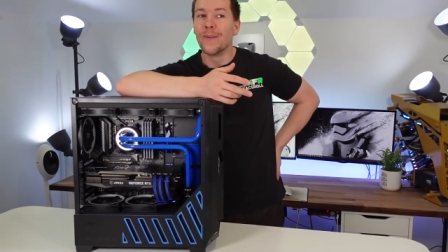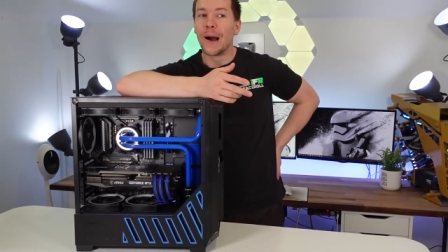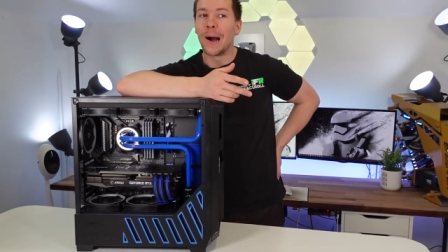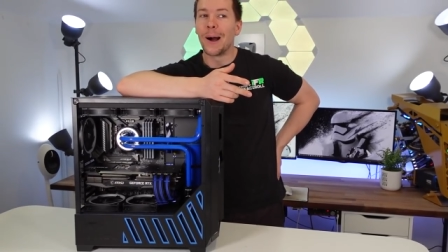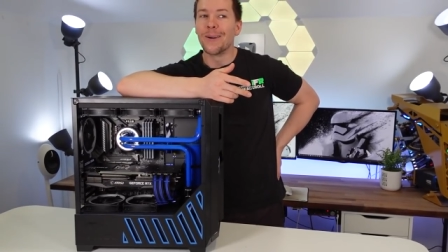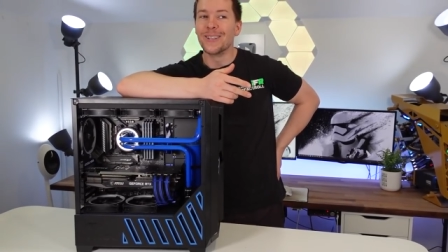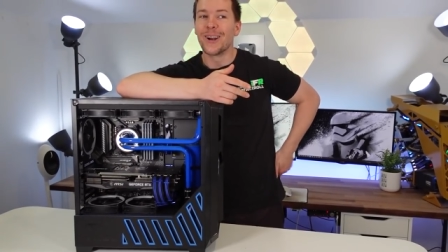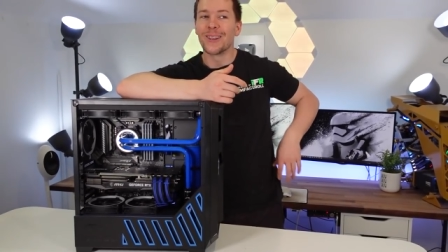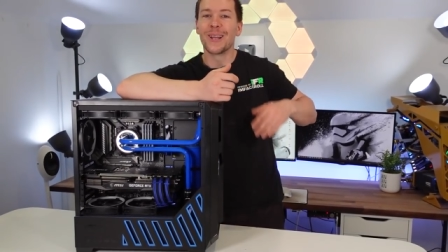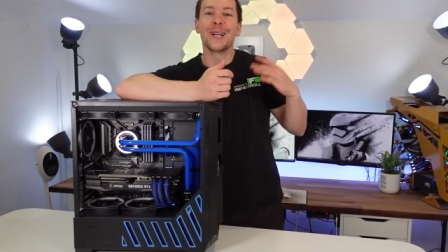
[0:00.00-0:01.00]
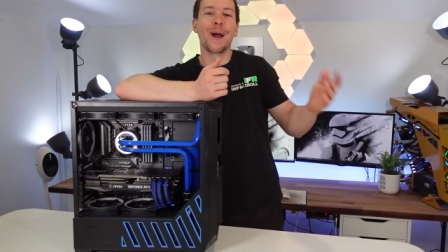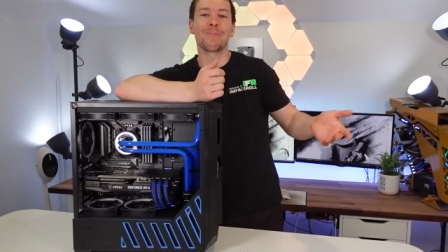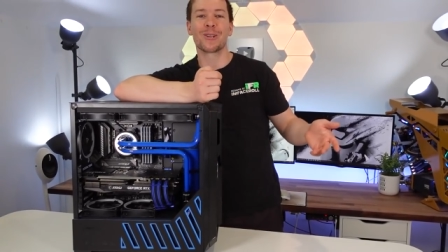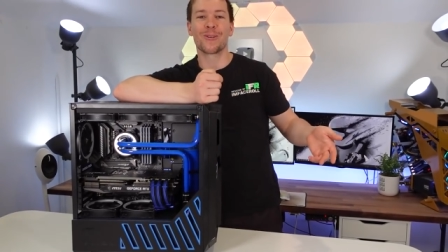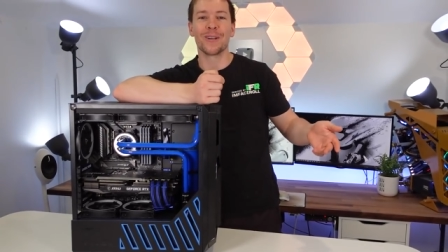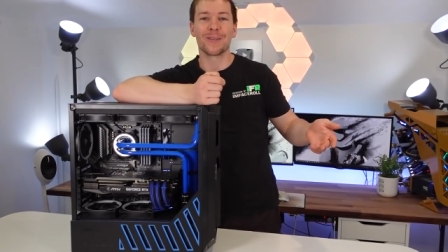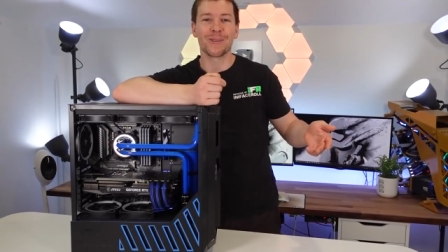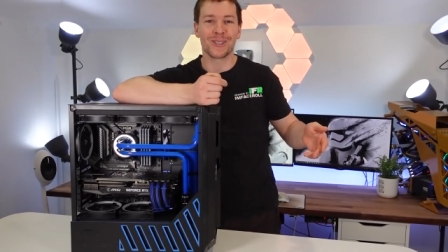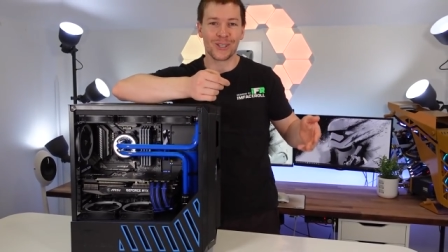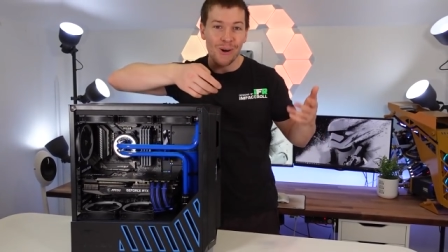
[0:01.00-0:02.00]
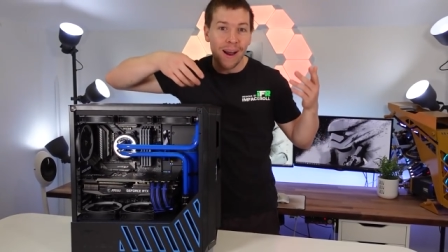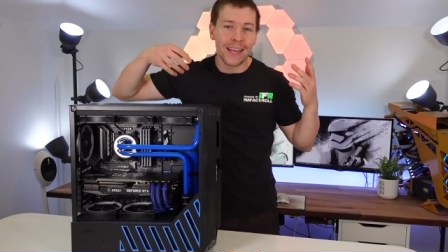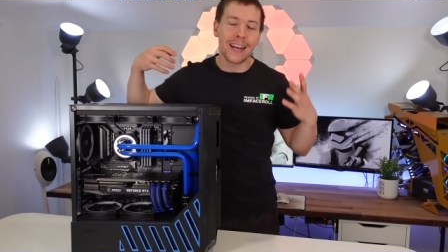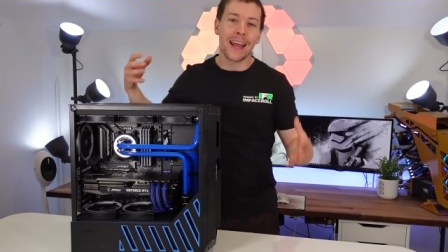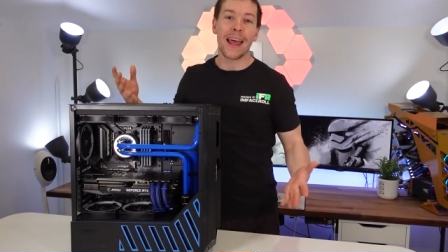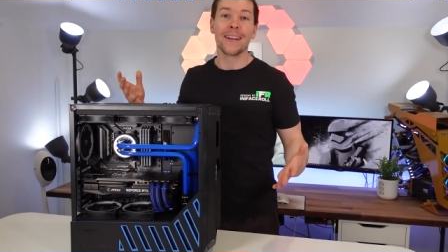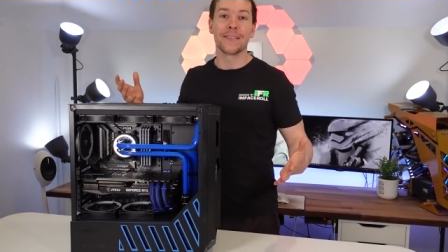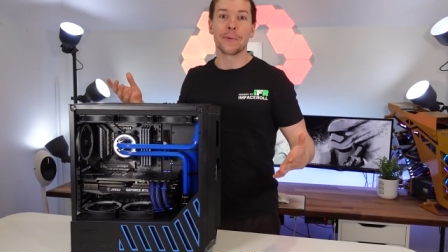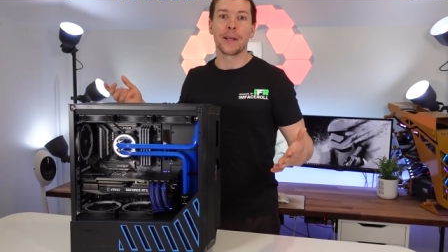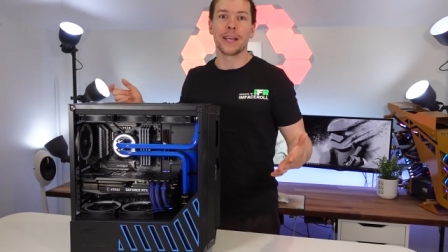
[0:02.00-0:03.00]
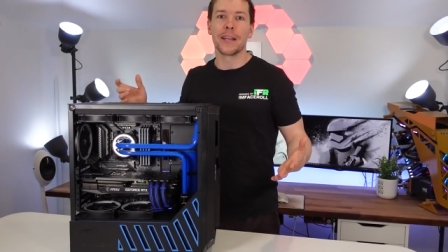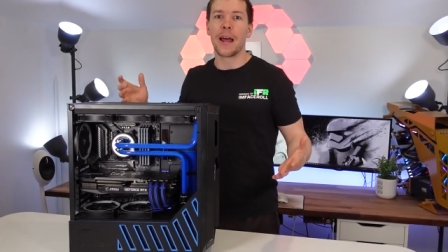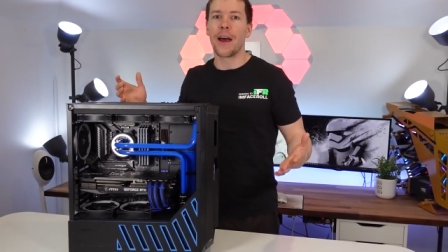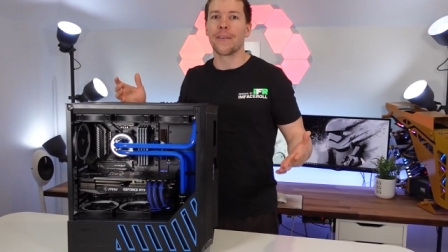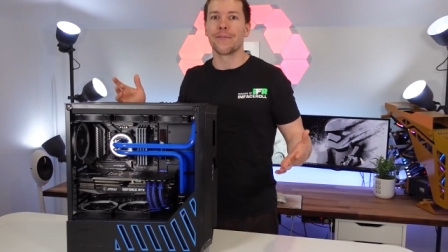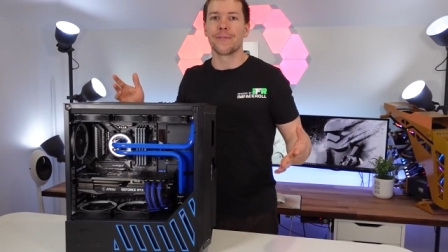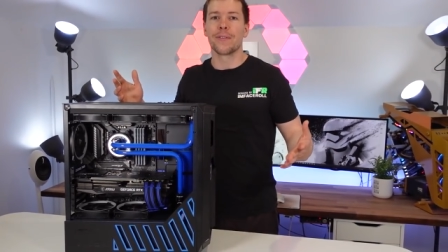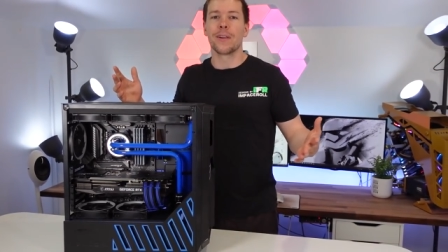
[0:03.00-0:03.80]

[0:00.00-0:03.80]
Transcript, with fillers: uh, you know, leading up to Christmas to try and get ahead so we can have,